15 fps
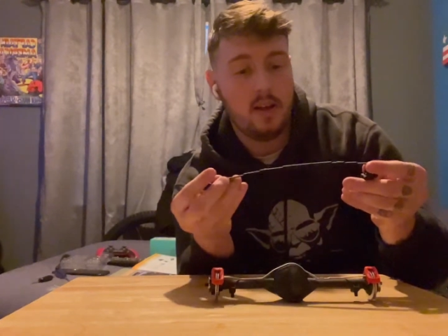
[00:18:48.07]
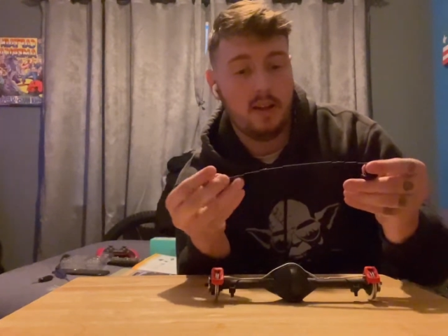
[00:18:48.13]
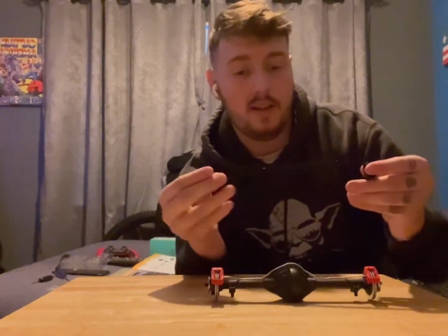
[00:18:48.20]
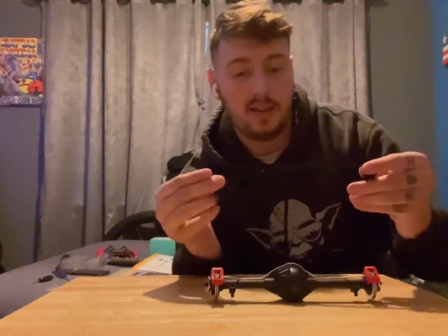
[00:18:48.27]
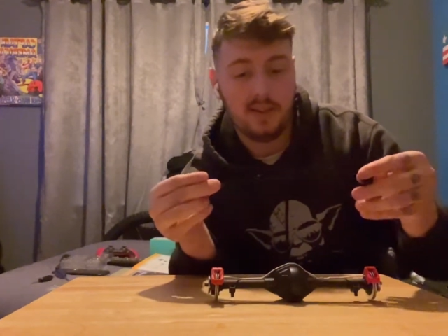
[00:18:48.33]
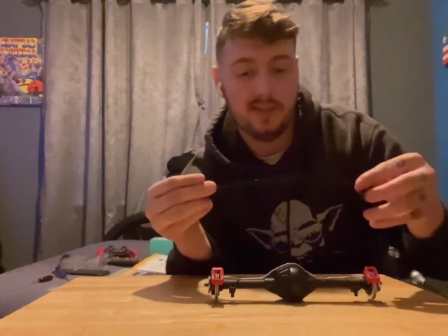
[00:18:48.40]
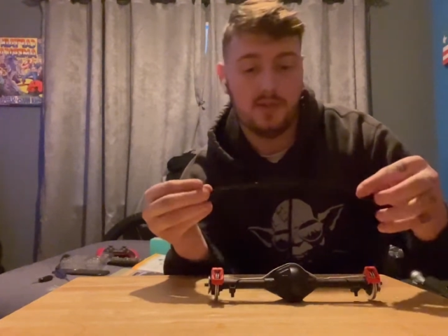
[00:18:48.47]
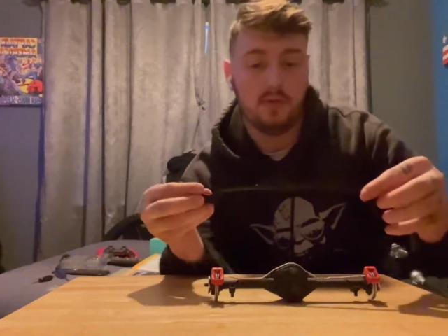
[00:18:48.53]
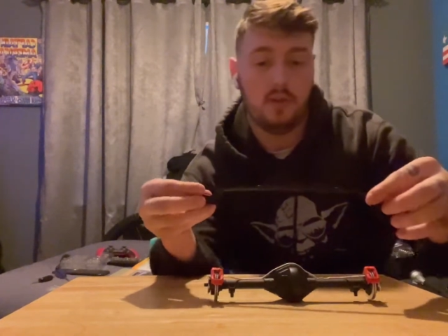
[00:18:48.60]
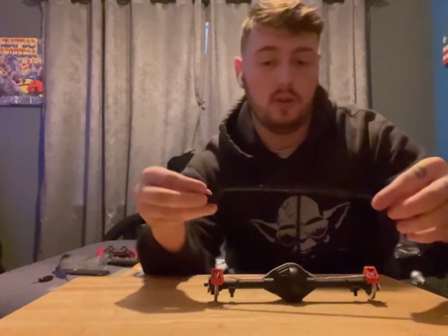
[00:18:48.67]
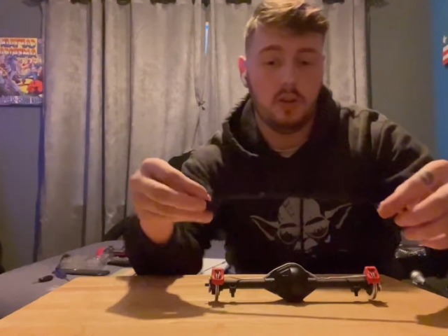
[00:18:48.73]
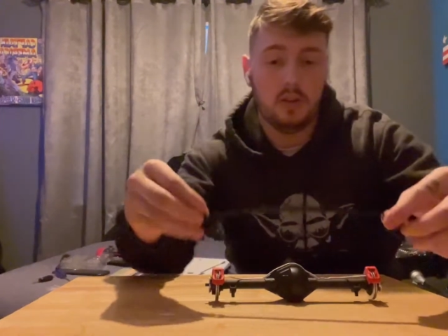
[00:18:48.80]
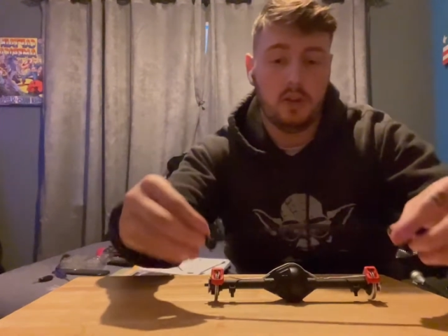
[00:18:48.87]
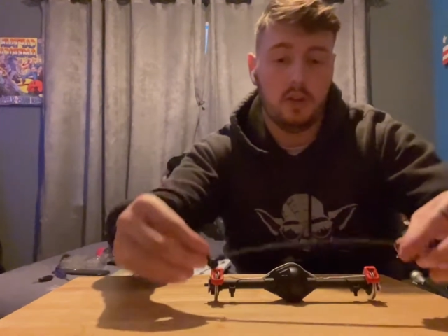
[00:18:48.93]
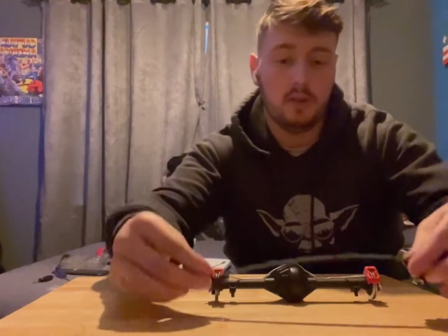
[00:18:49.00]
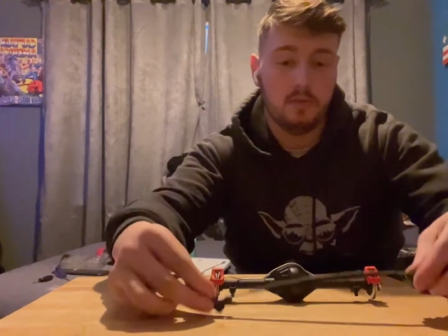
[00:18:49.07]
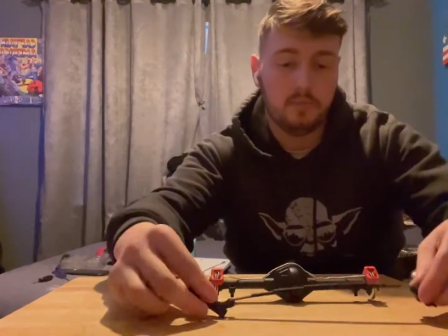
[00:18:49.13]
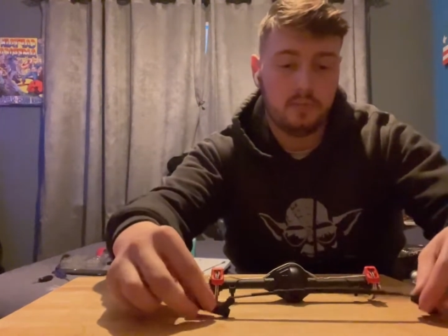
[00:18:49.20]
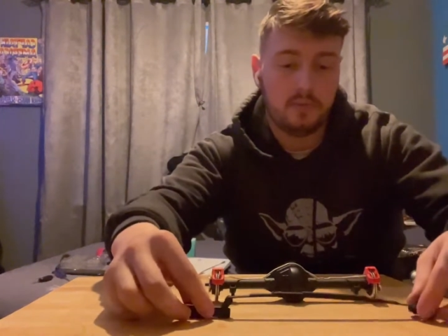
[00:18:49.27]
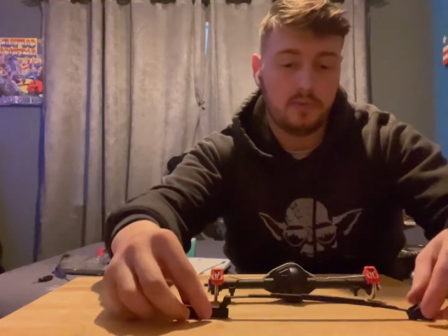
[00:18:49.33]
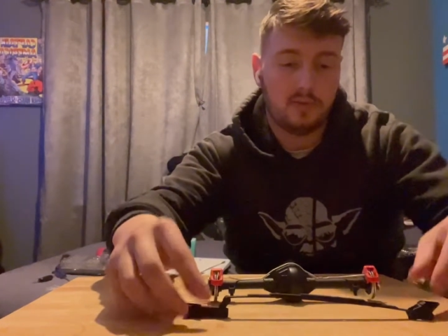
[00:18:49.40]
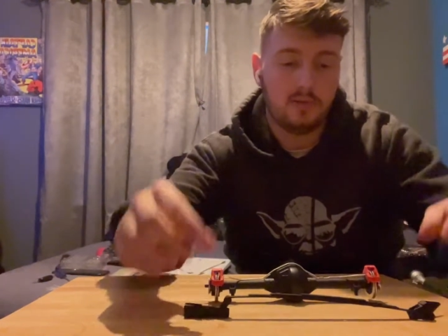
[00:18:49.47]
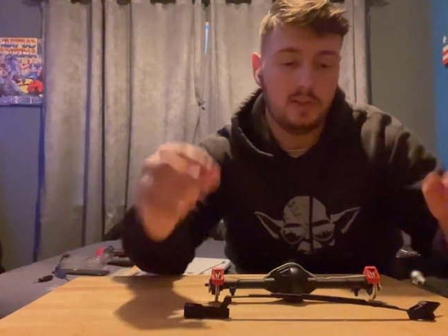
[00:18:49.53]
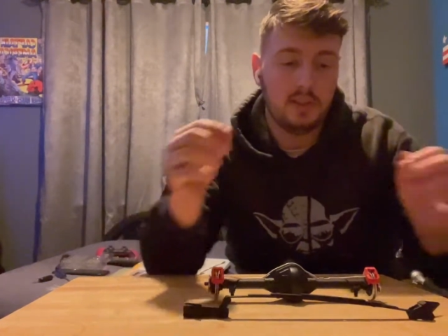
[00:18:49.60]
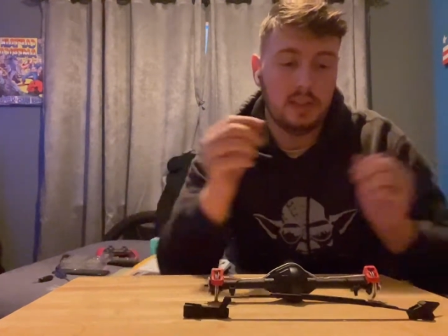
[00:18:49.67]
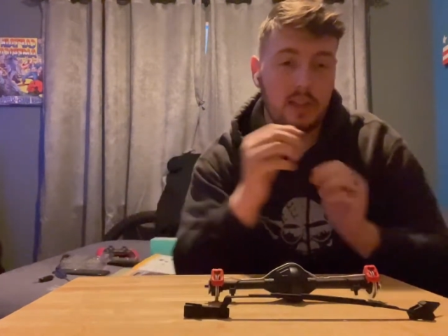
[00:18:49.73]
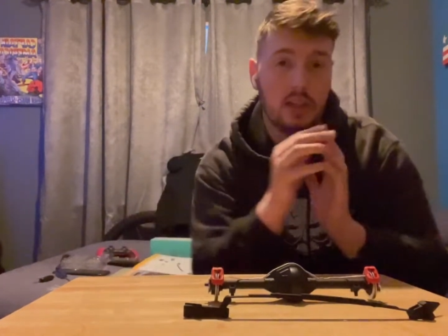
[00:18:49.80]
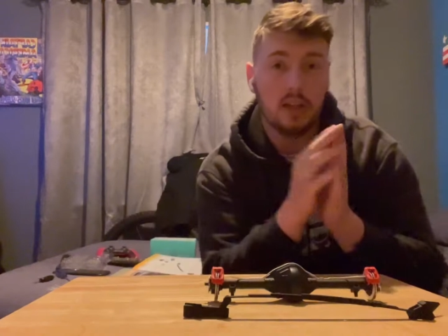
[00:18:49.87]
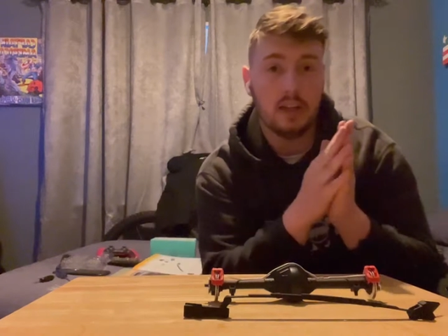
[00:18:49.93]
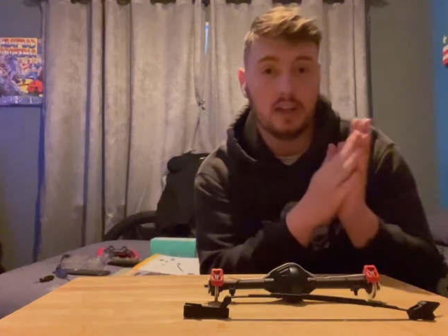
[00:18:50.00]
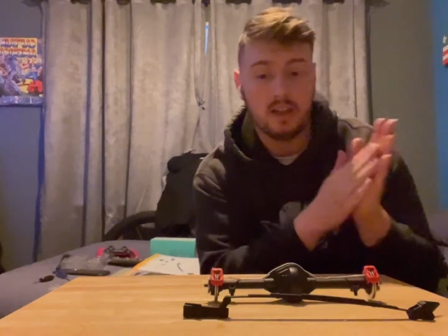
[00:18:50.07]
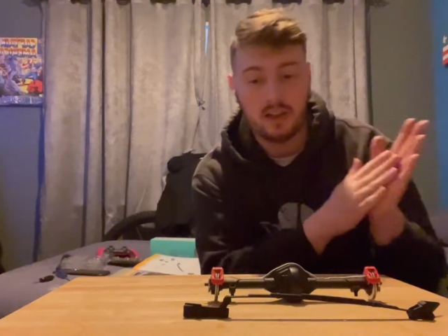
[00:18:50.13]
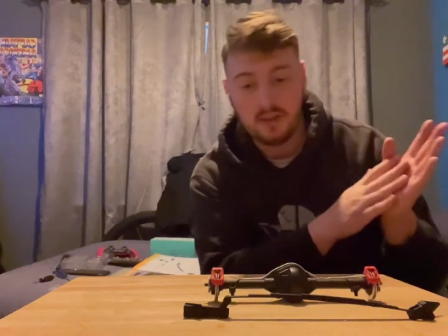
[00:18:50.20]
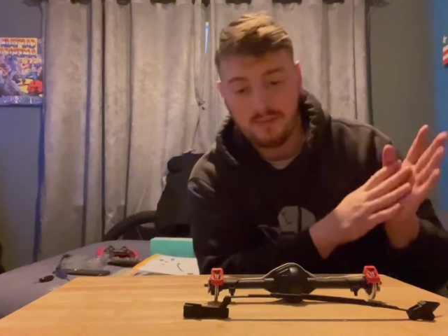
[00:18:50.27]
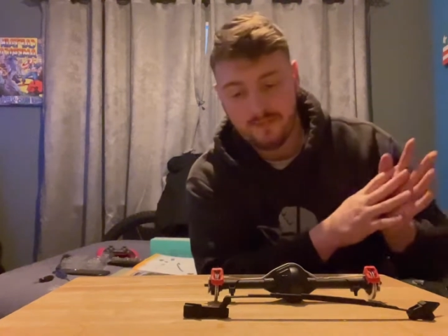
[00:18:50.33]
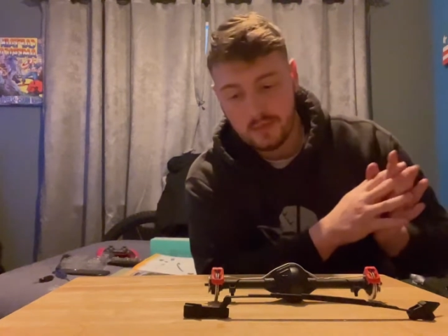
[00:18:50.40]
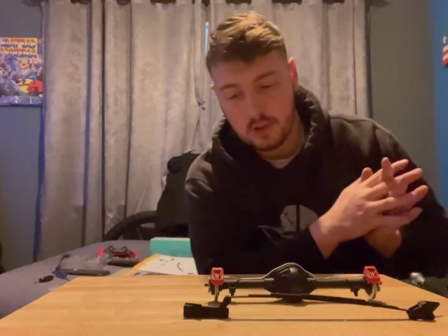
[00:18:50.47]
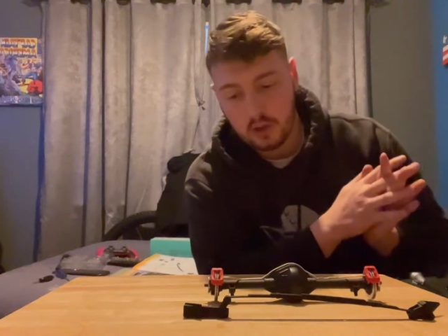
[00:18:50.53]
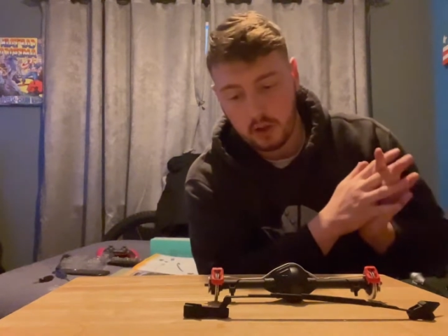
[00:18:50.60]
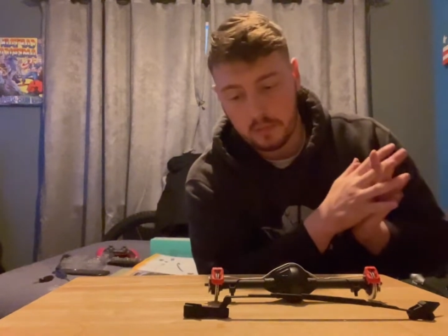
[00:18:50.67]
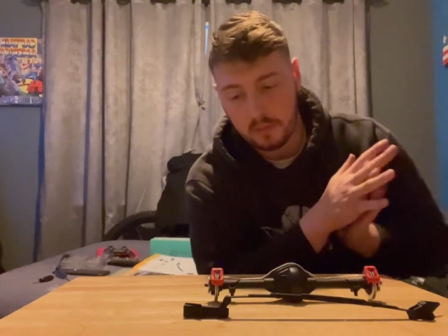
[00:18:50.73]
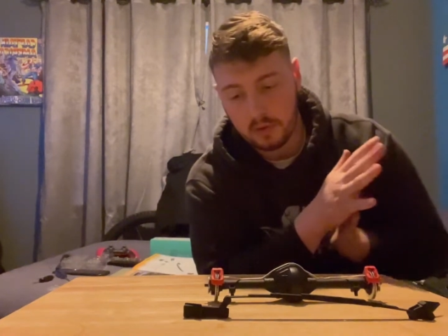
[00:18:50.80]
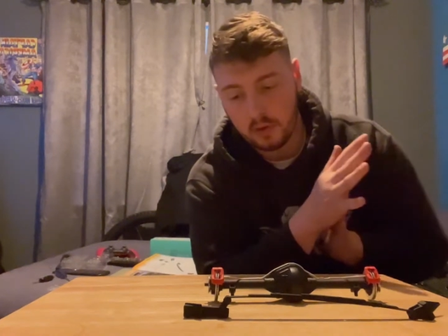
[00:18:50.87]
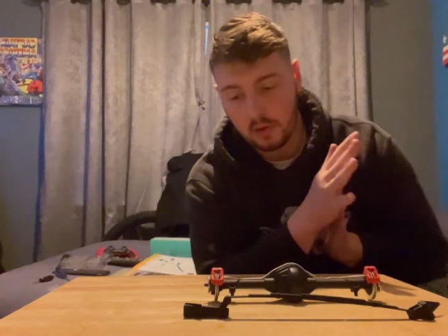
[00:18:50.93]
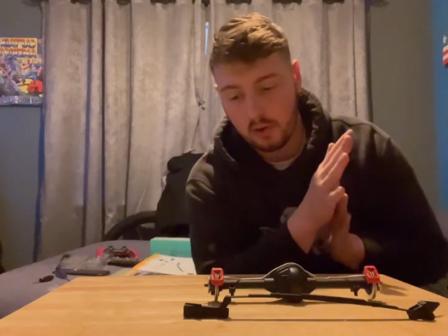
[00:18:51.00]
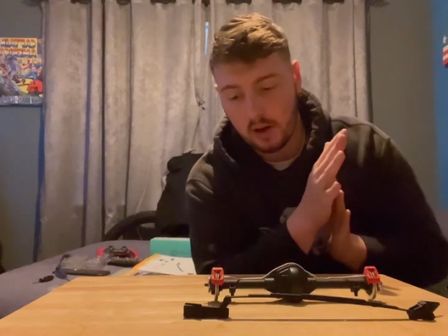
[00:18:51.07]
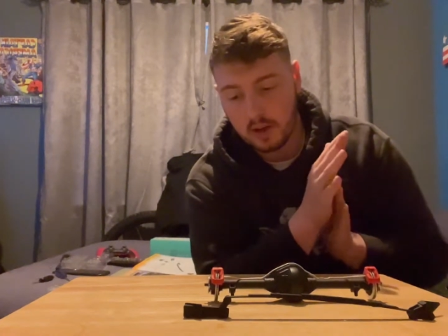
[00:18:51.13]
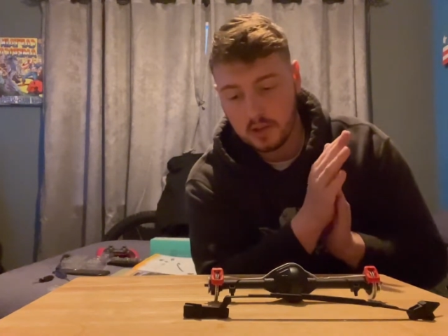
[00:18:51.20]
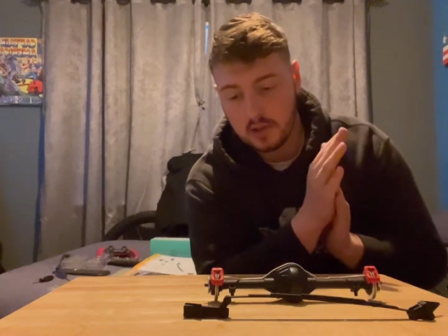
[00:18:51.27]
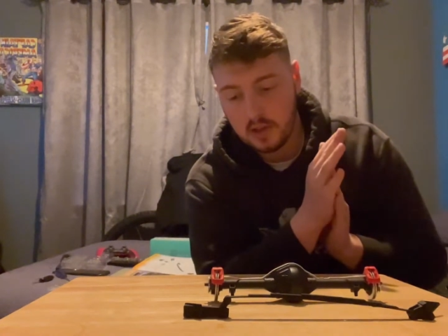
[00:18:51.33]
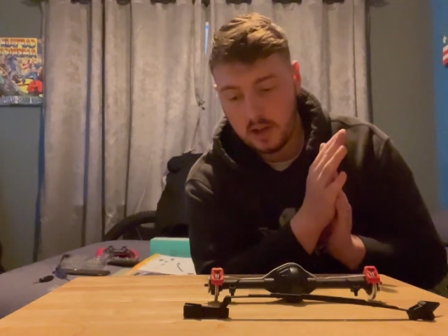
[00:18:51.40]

and all in all, pretty solid progress.